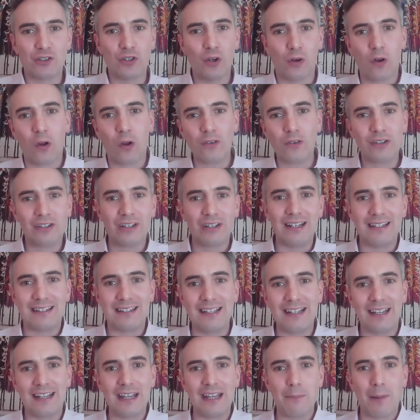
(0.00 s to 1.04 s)
you're constantly
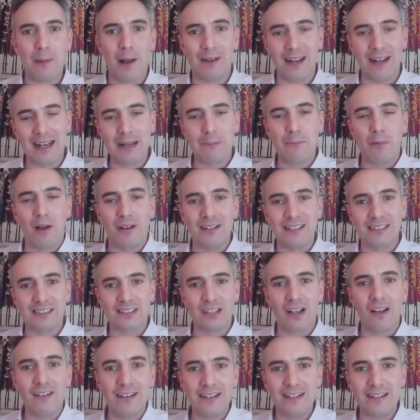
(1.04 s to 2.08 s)
thinking about getting my
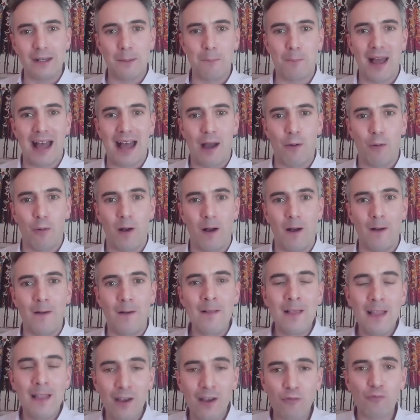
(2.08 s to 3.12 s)
side in power
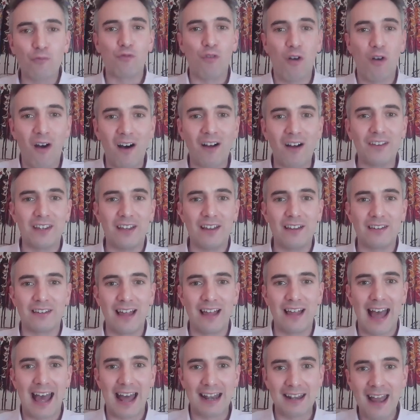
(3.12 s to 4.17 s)
rather
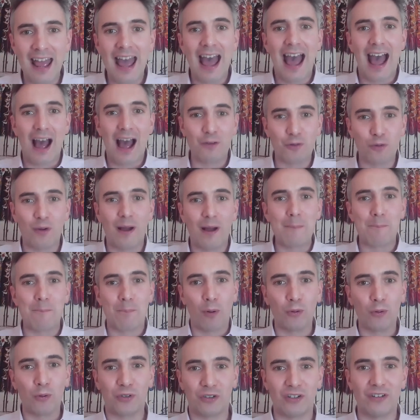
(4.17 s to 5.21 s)
than how do I
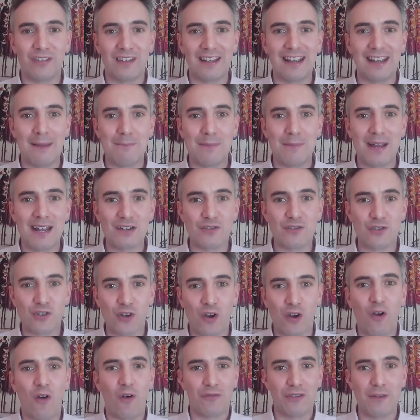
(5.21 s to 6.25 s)
bolster the
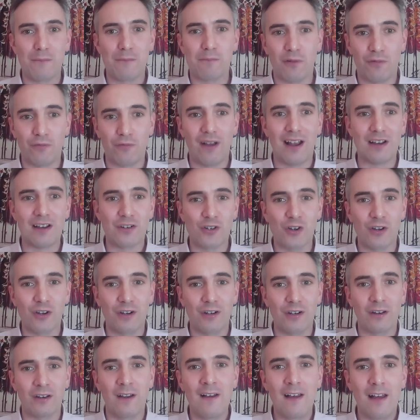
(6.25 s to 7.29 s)
image of the
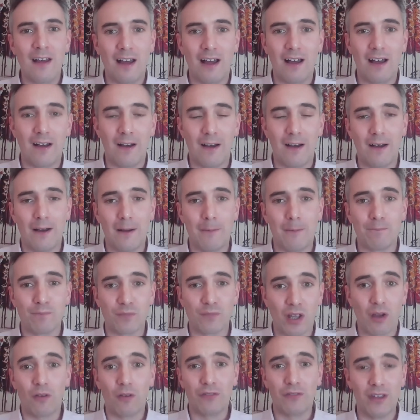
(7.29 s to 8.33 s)
profession,
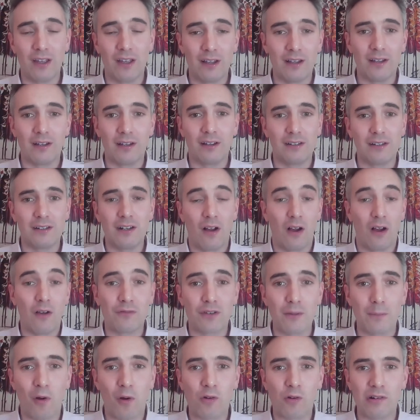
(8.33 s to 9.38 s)
of
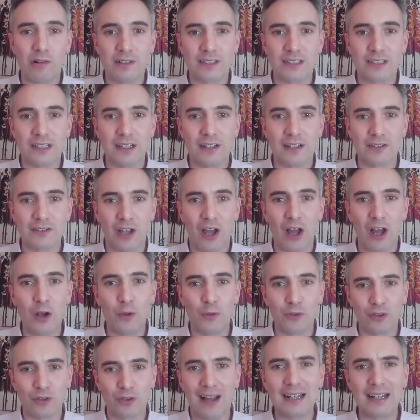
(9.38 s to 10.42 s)
democracy as a
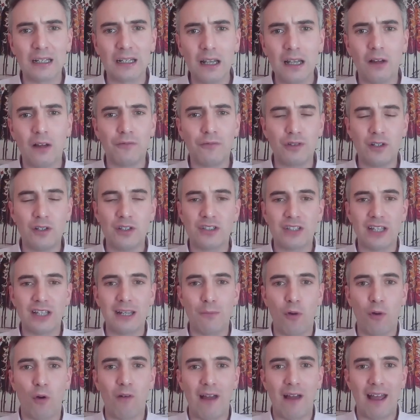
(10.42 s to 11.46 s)
whole. So I'd love to
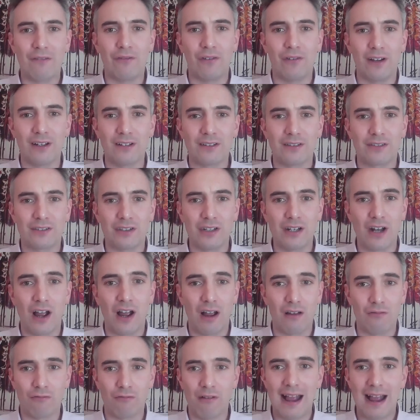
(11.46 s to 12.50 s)
see more efforts,
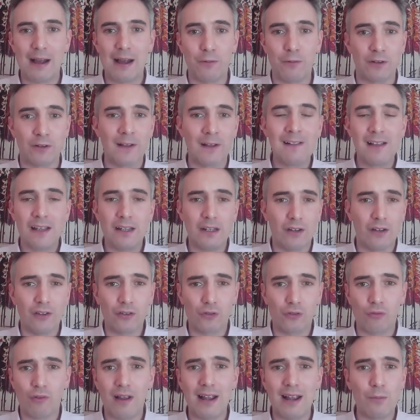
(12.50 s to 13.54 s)
around, there's
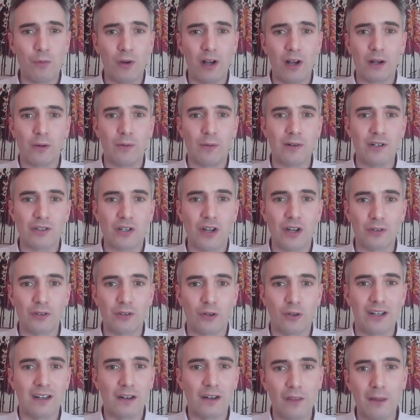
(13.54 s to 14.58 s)
great work which goes
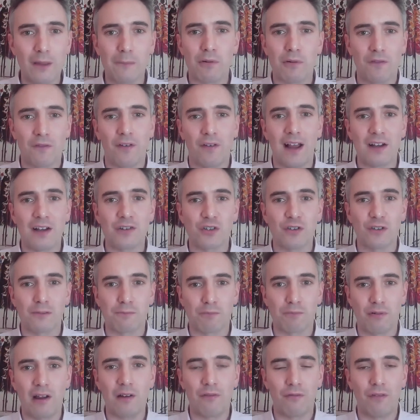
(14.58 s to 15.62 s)
on in other professions,
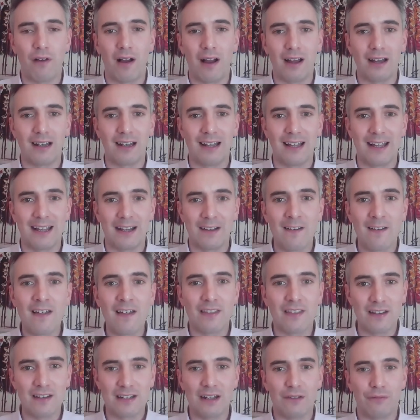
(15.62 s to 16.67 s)
profiling
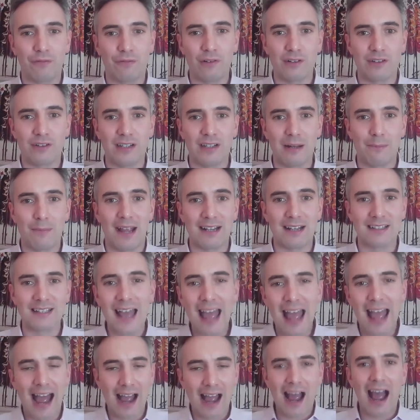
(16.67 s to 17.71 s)
the difference that it makes.
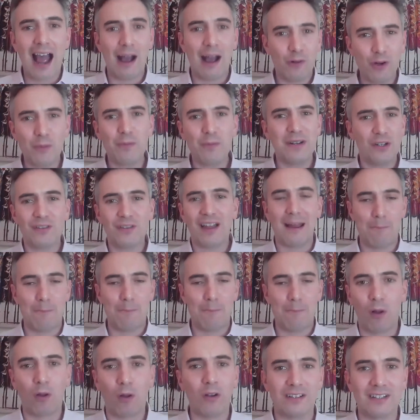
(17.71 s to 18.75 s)
How can we do that in
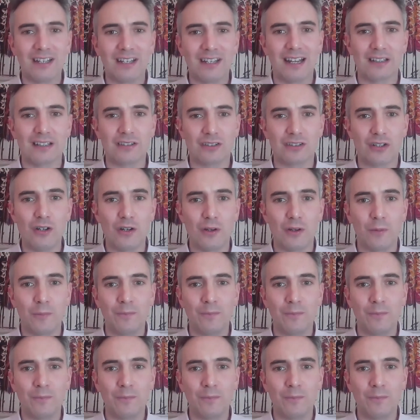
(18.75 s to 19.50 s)
politics too?